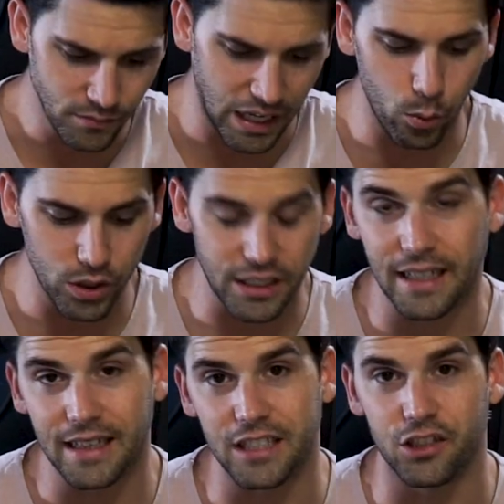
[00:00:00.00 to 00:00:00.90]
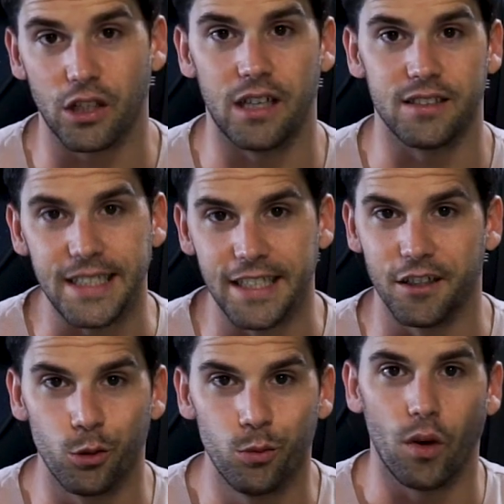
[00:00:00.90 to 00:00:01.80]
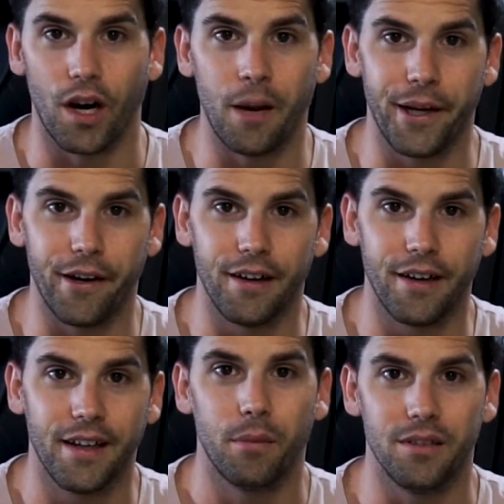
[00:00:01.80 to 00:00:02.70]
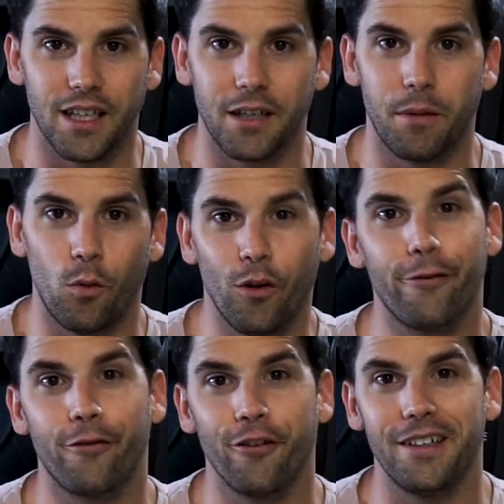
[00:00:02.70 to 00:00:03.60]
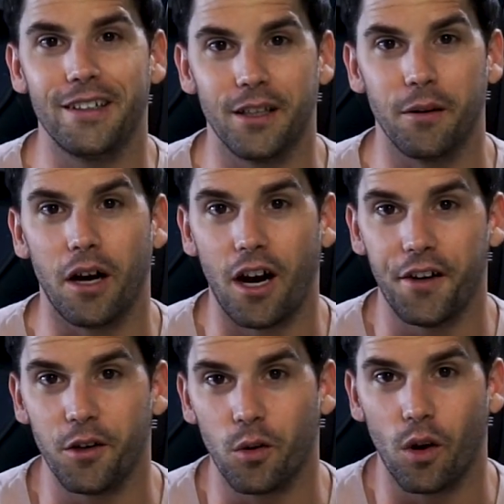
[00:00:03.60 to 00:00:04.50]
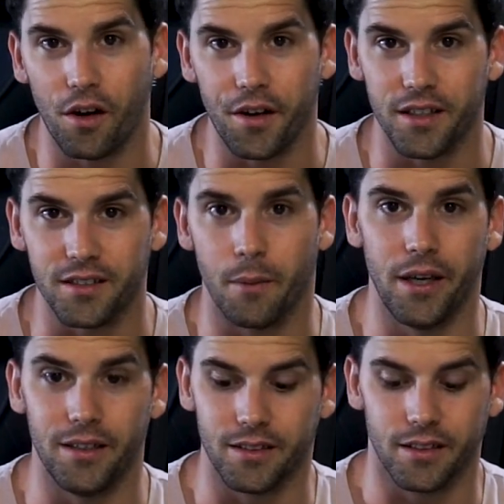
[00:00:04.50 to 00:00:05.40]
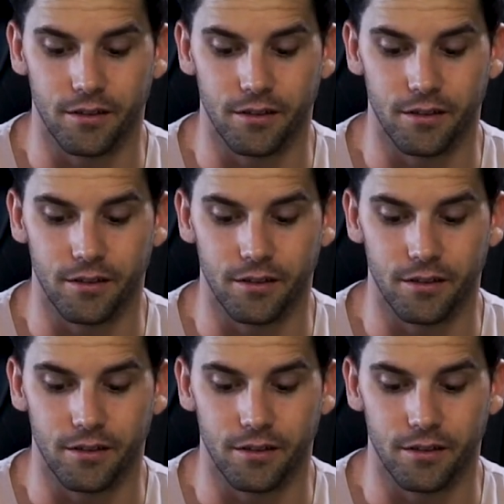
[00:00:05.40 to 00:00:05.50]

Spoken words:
I wish I could let you guys hear them, what I'm hearing, but take my word for it, the audio quality is amazing.